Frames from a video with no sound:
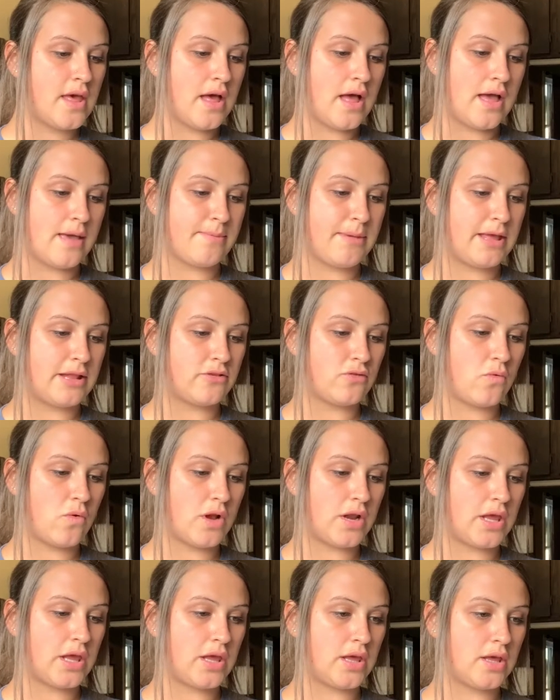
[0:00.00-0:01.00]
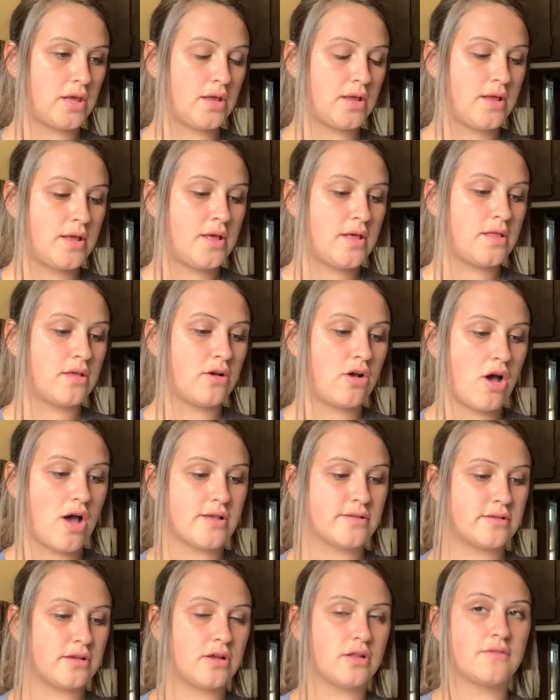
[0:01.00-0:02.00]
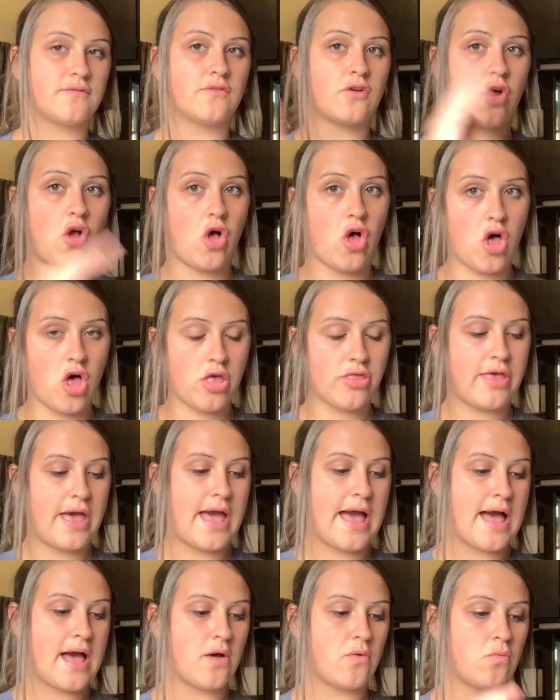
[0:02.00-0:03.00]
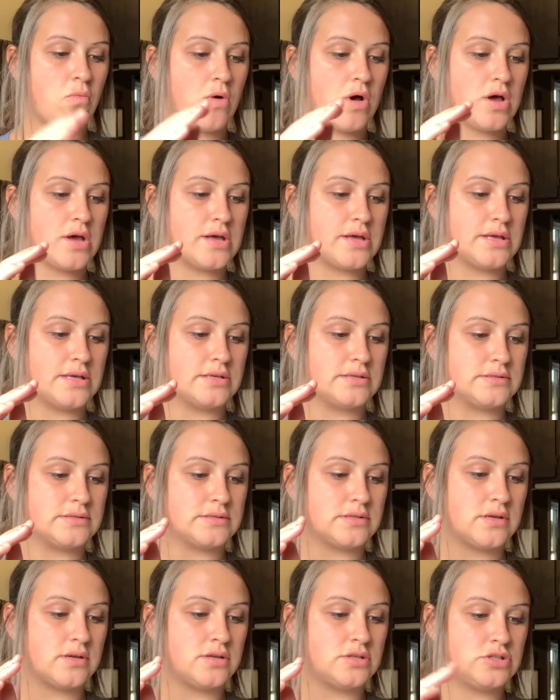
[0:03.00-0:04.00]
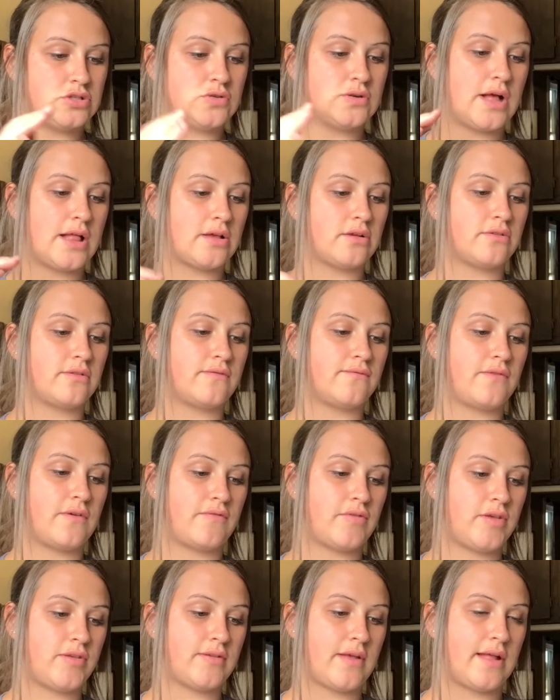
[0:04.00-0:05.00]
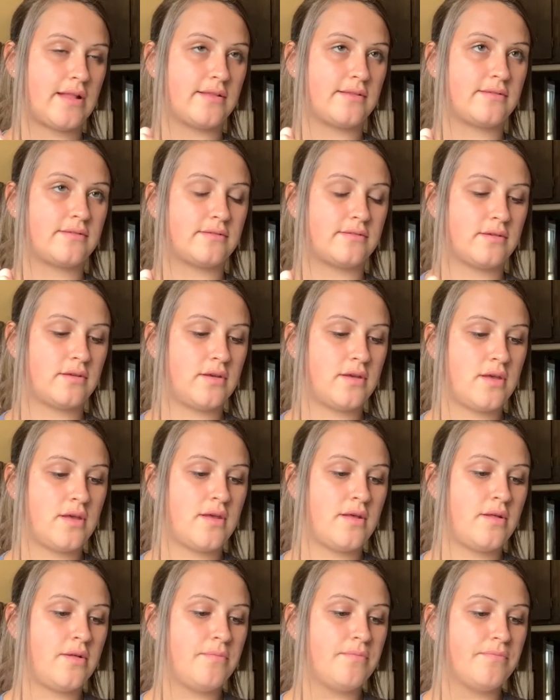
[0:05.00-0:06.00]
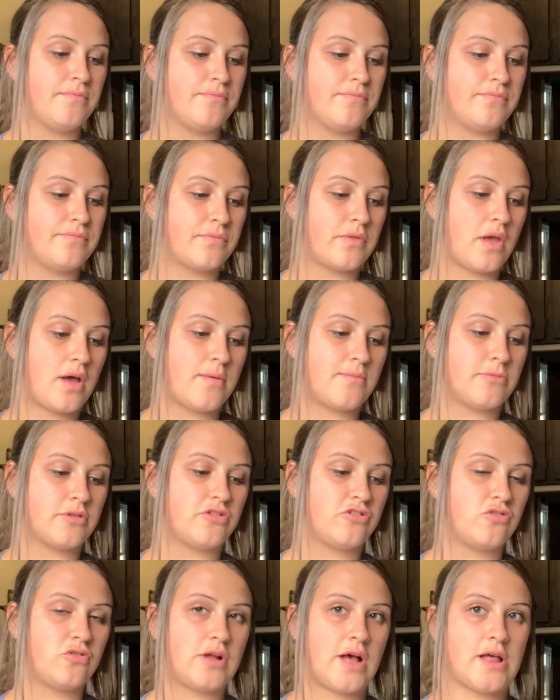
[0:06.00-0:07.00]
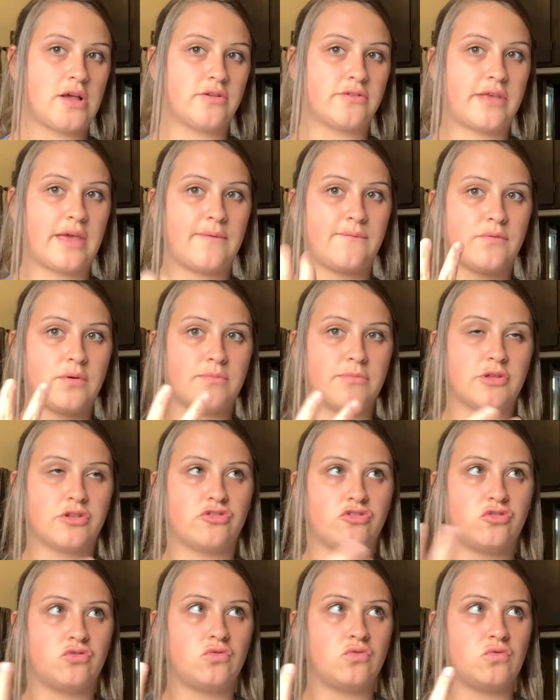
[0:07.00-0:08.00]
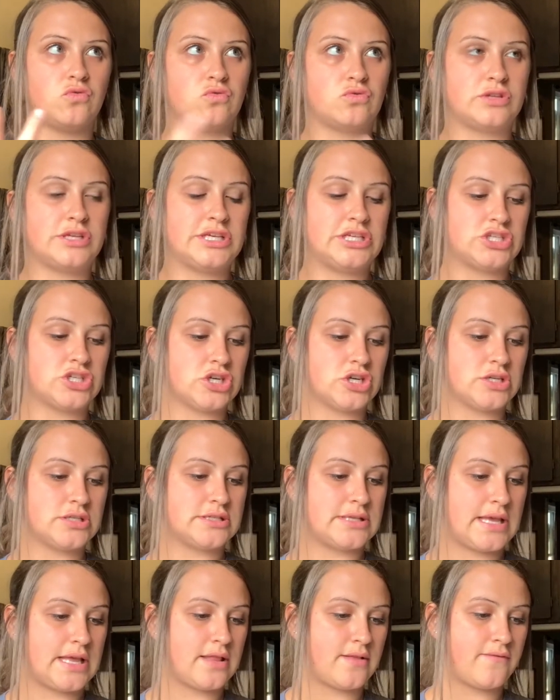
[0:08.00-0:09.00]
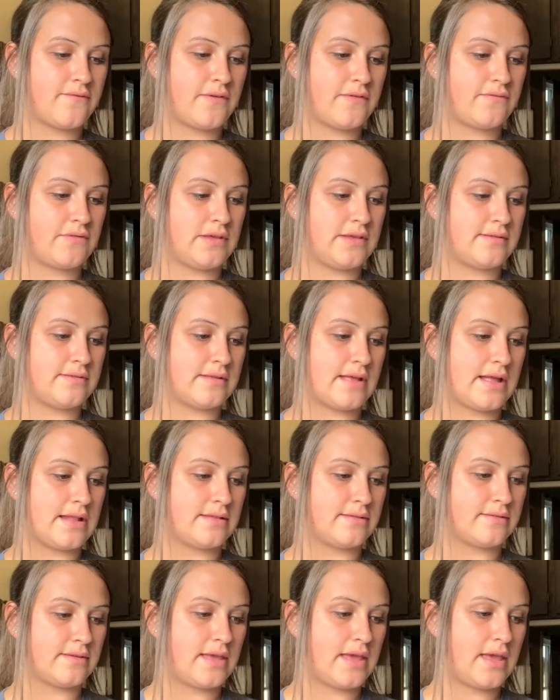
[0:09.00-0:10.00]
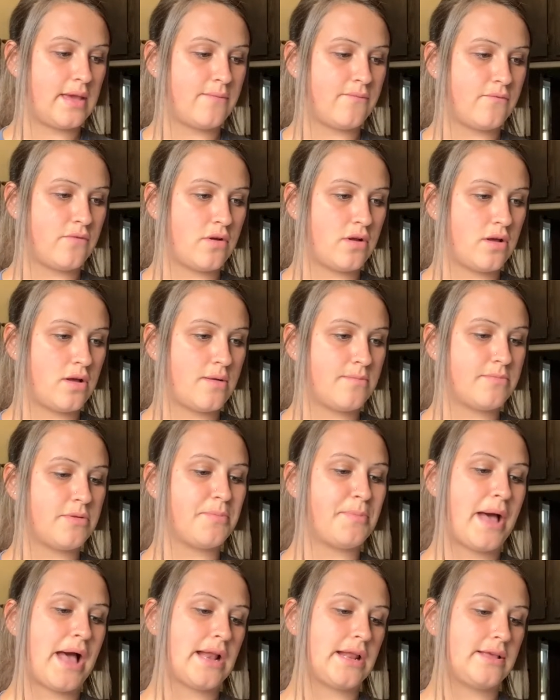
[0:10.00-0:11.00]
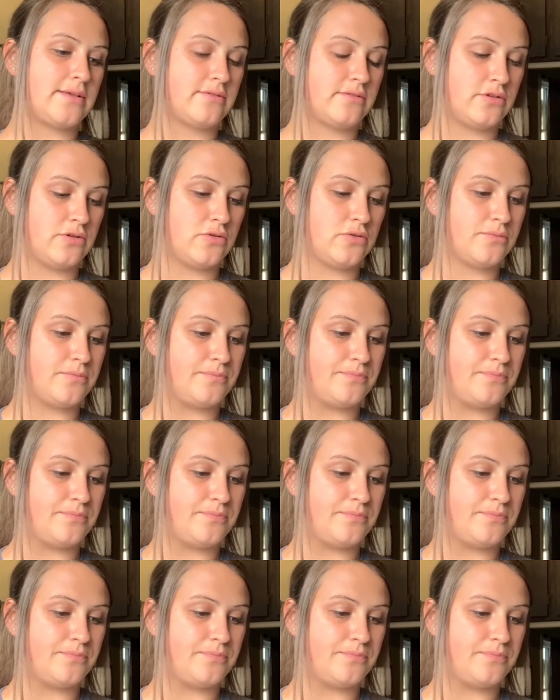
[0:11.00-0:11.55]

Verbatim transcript: I made twenty dollars. The cost of goods for all that was two dollars and fifty cents. Um, the two dollars came from the two t-shirts, and the fifty cents came from the bodysuit.